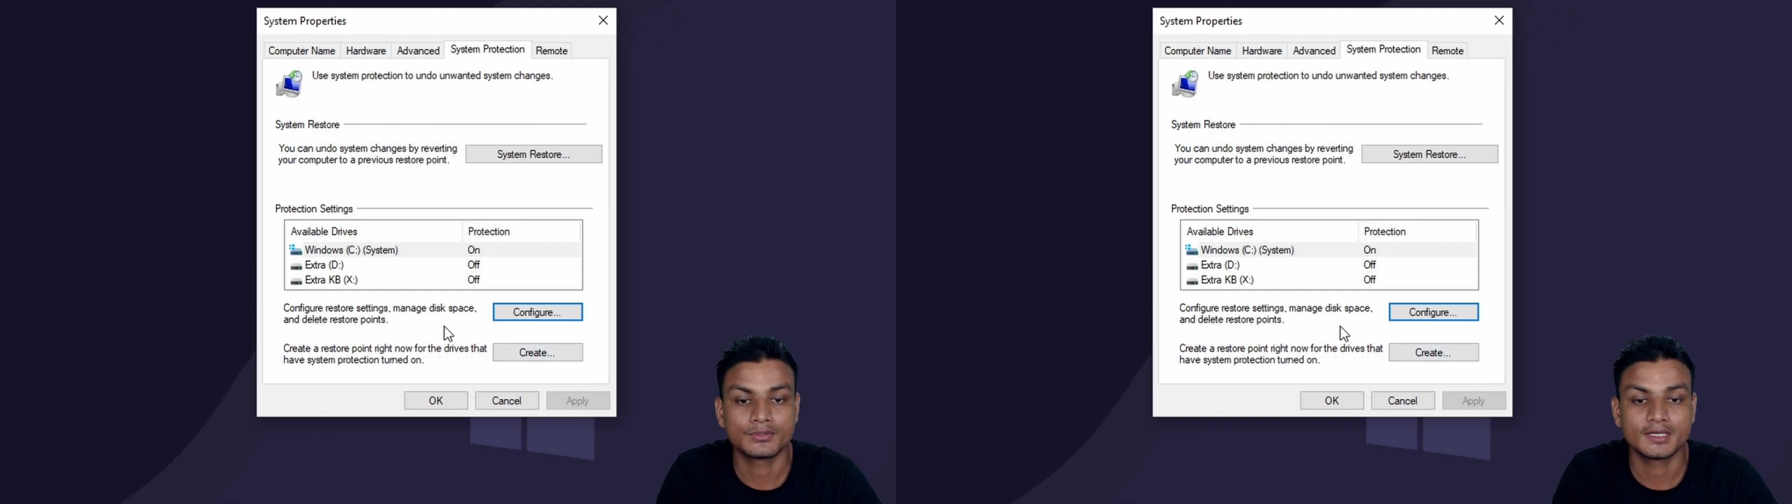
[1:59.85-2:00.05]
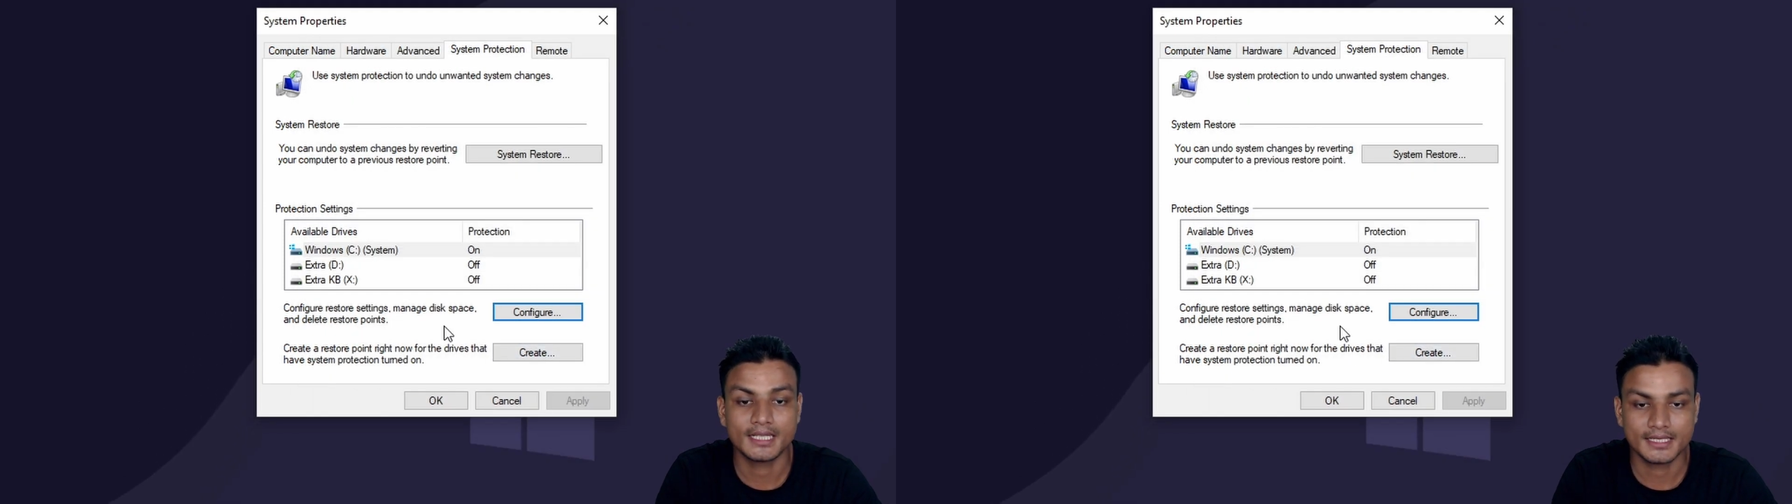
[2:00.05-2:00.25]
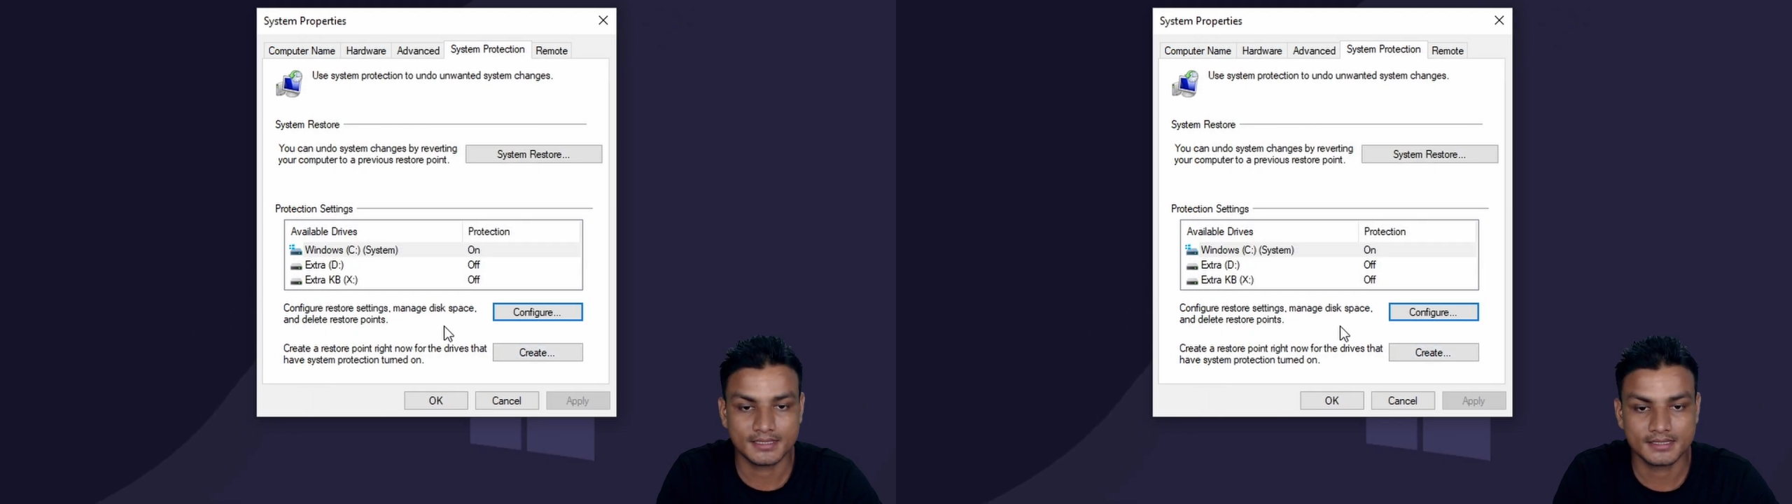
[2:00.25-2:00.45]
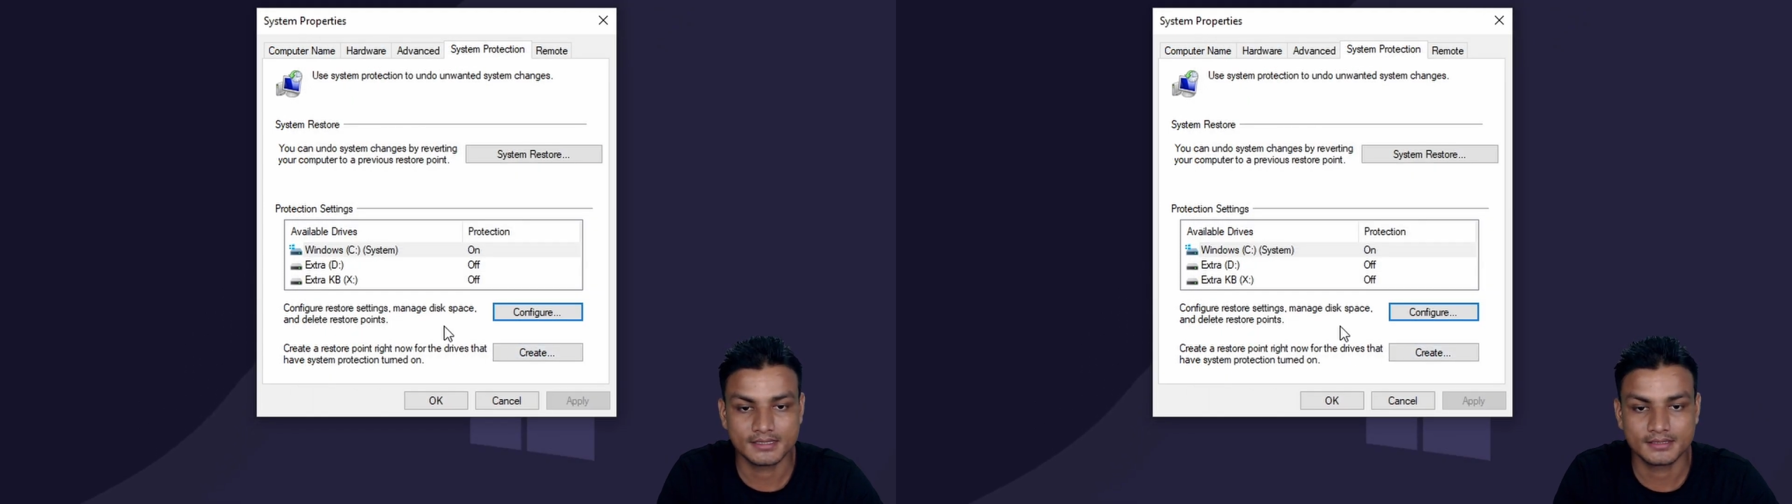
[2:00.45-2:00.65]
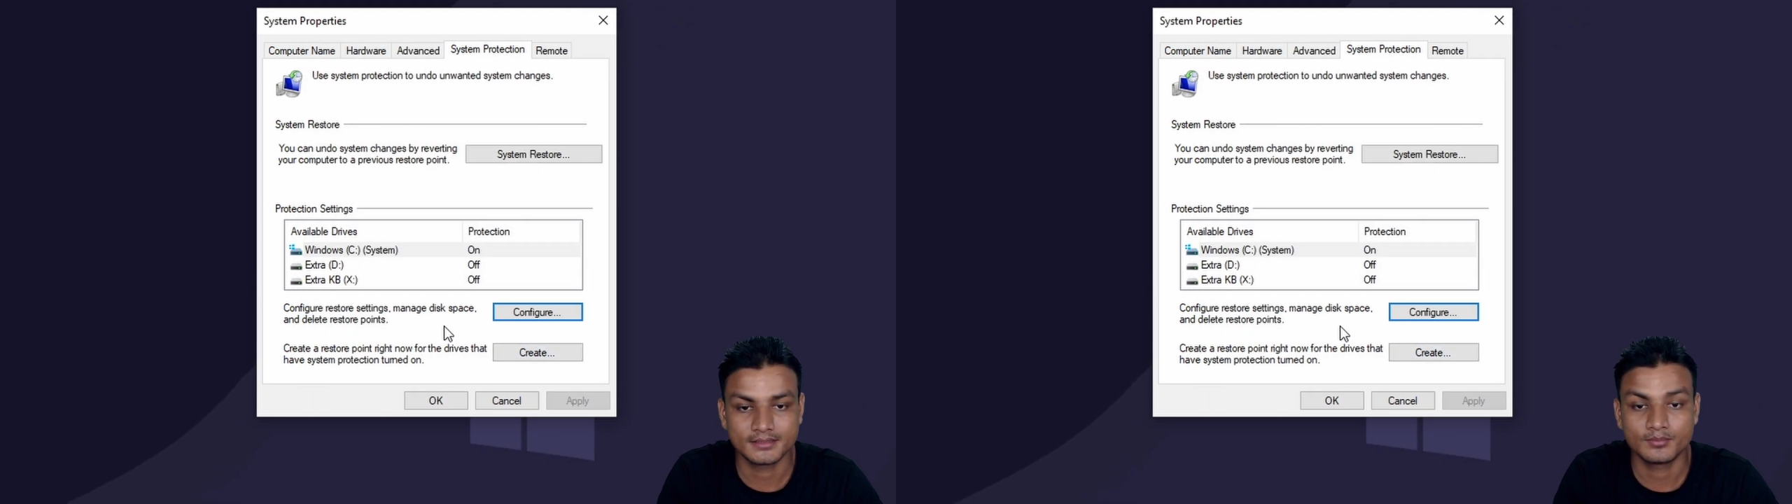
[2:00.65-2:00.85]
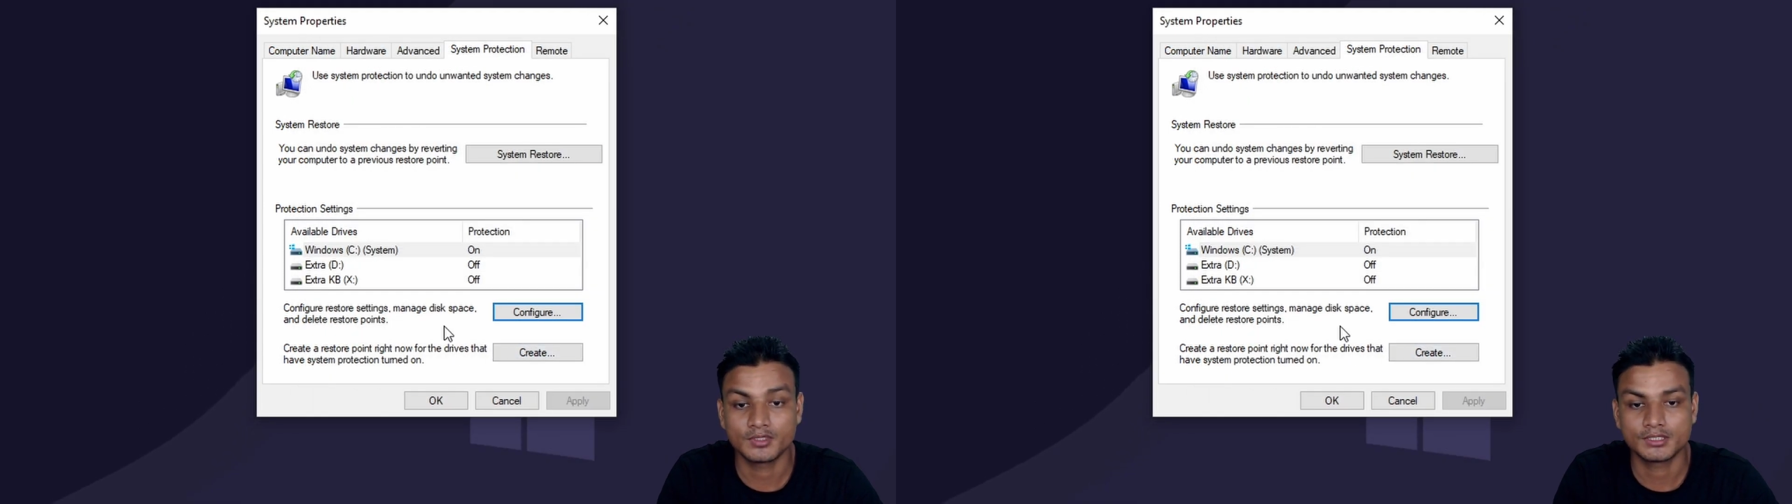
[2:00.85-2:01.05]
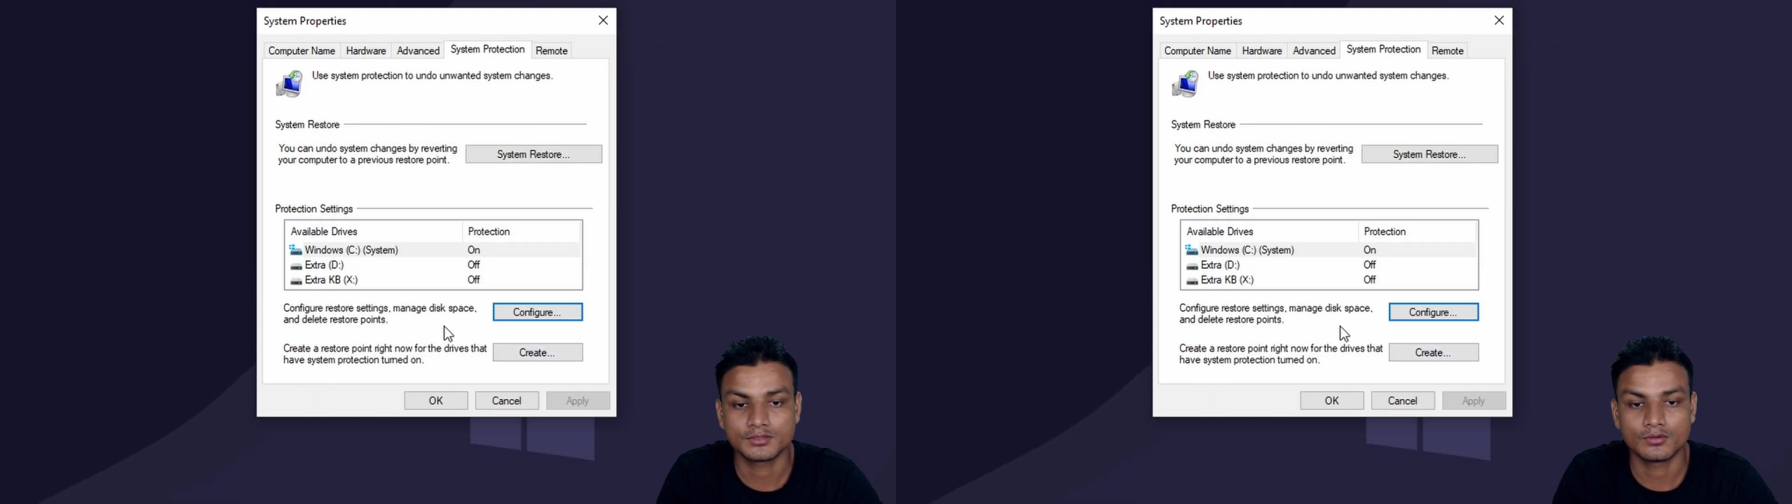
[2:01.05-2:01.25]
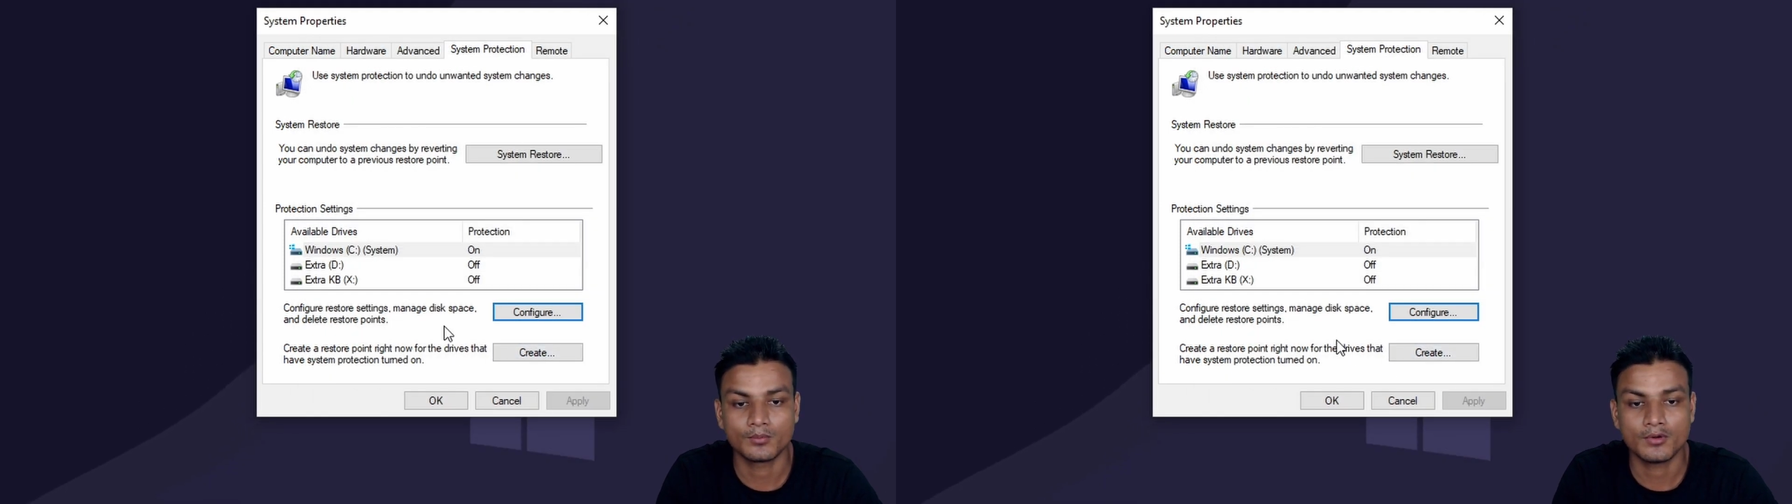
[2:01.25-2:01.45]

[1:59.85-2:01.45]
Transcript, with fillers: create a system restore